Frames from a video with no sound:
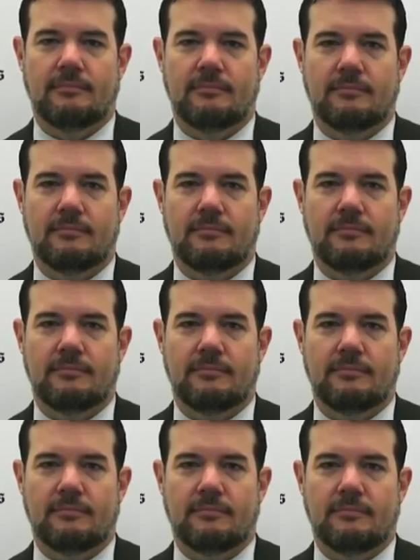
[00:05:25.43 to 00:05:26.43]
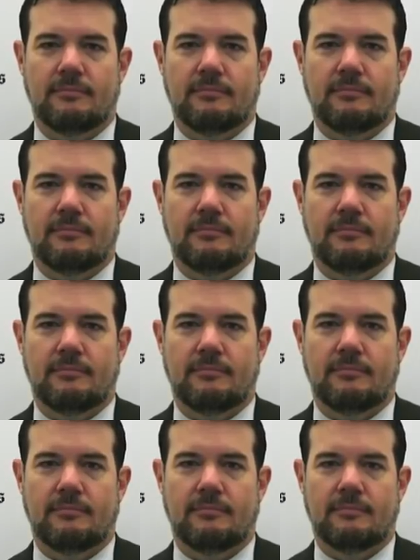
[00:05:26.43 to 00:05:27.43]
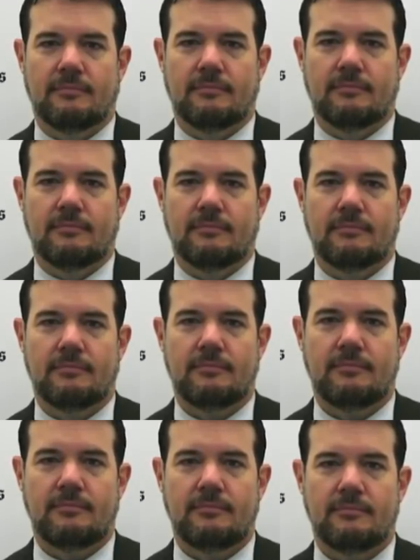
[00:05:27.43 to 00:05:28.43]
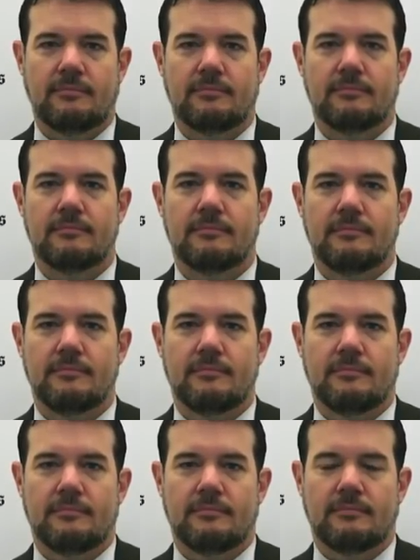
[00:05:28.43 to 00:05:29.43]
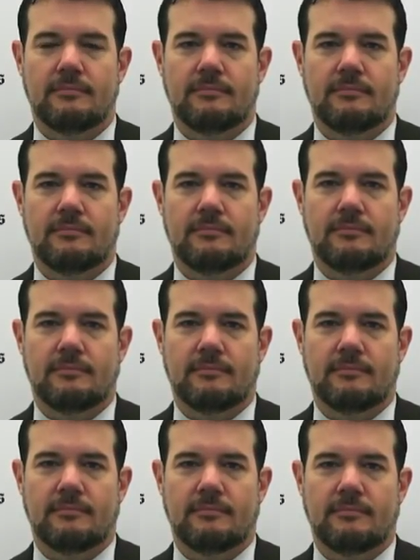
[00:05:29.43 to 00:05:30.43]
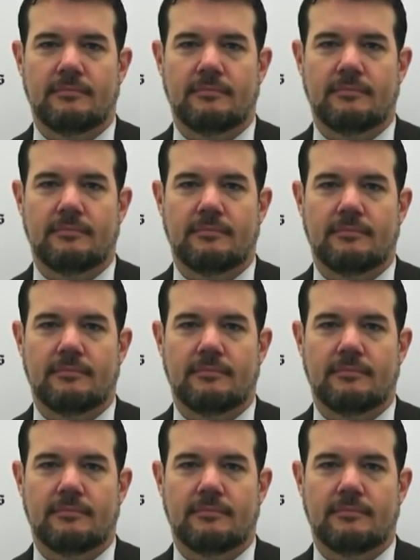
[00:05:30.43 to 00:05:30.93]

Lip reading: This person isn't speaking.